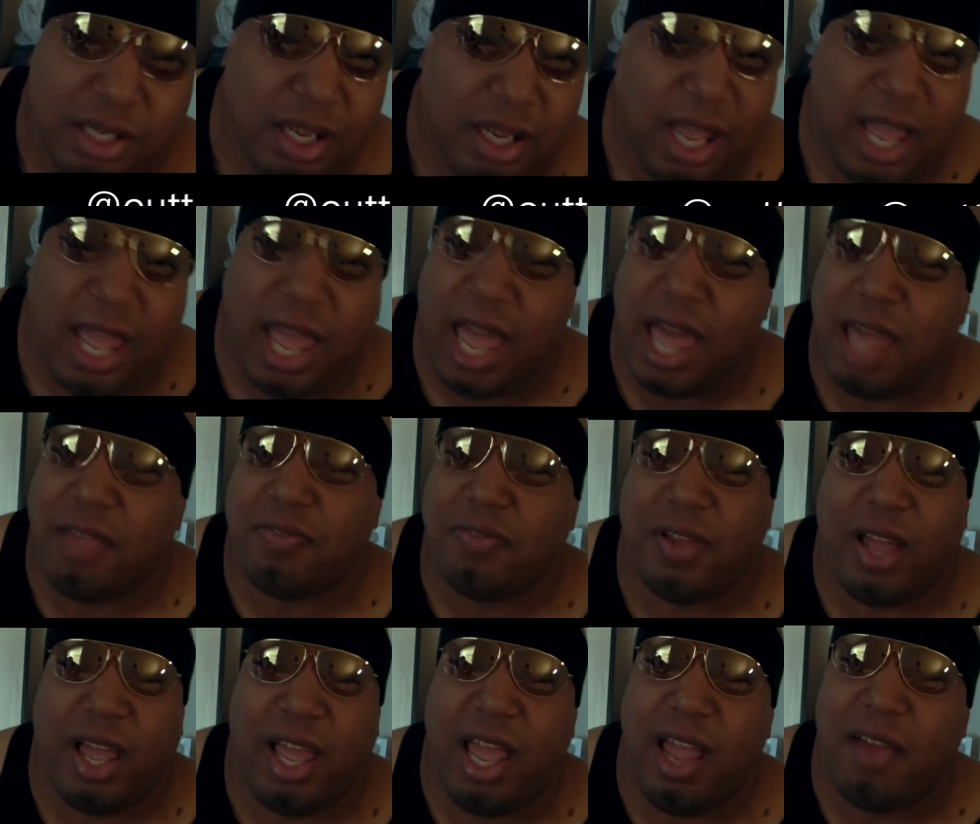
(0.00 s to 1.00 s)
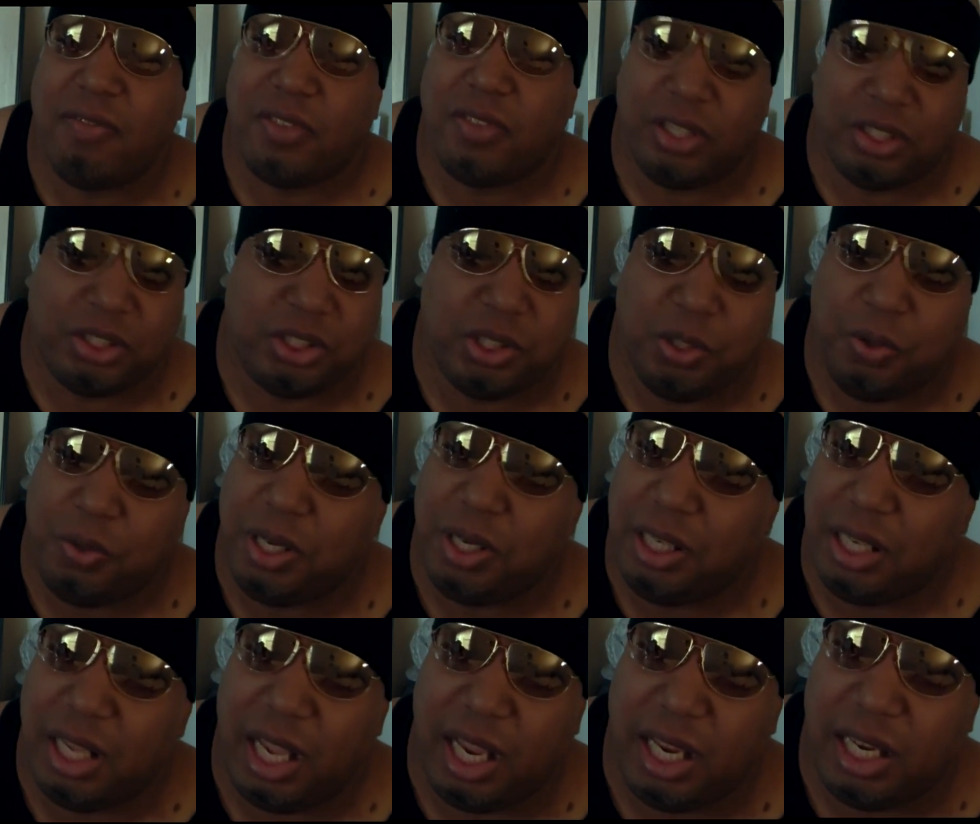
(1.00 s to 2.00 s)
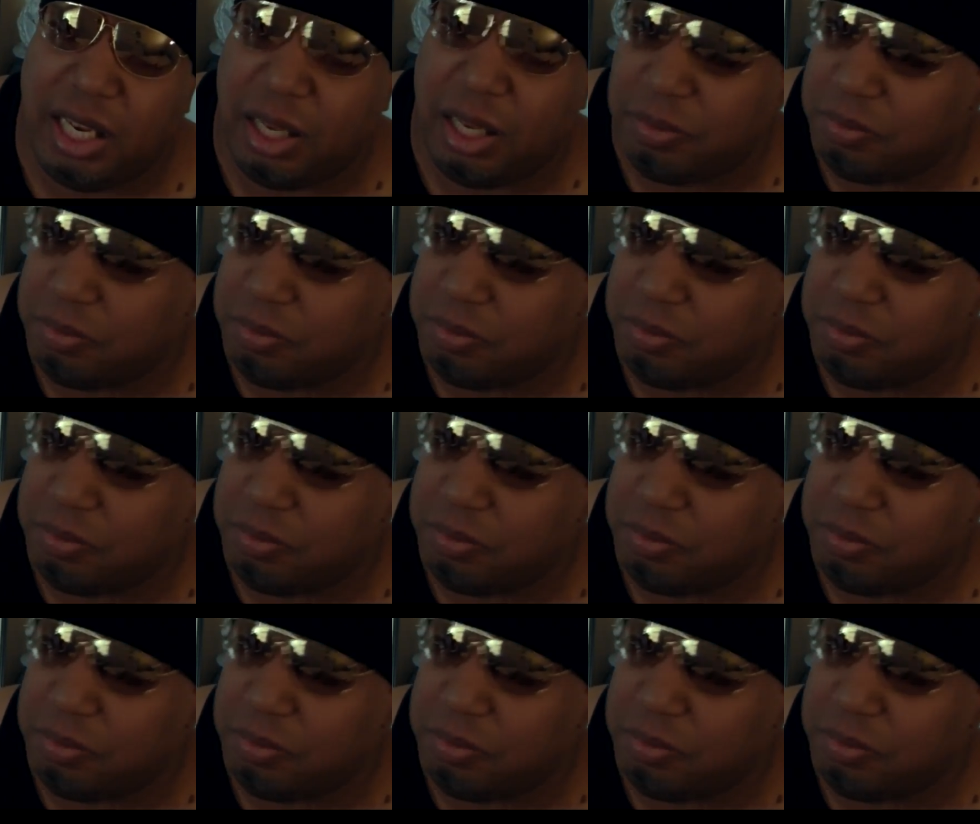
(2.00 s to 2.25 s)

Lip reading: I have the shooting in